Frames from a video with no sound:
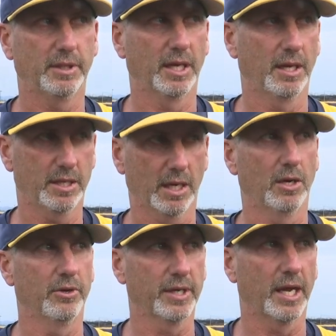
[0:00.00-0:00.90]
You got you got to
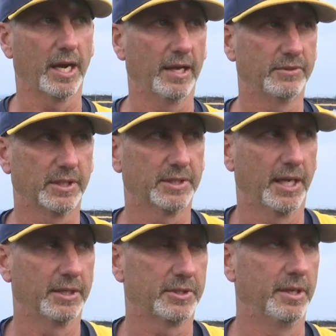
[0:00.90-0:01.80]
learn how to have
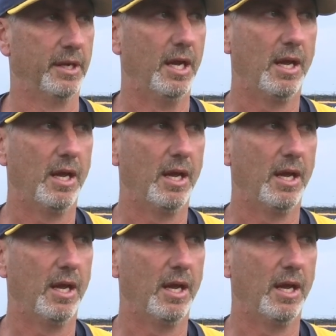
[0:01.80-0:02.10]
success and